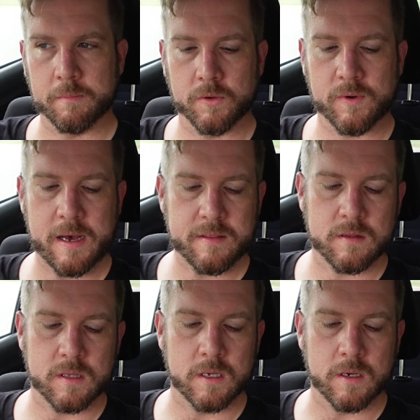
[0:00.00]
But rather
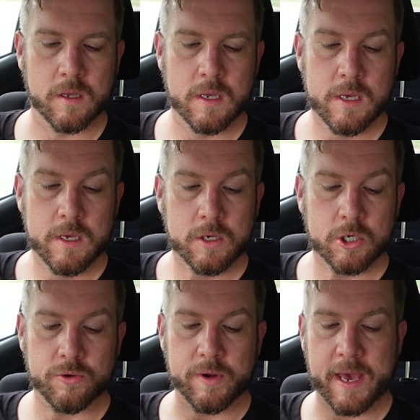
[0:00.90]
than
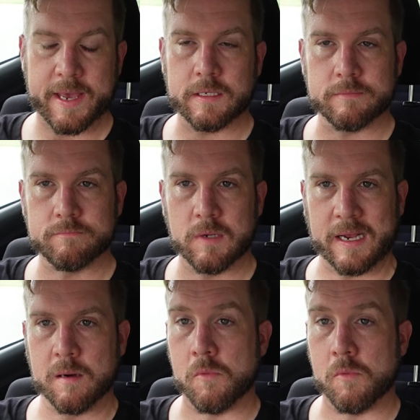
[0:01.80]
create, like, a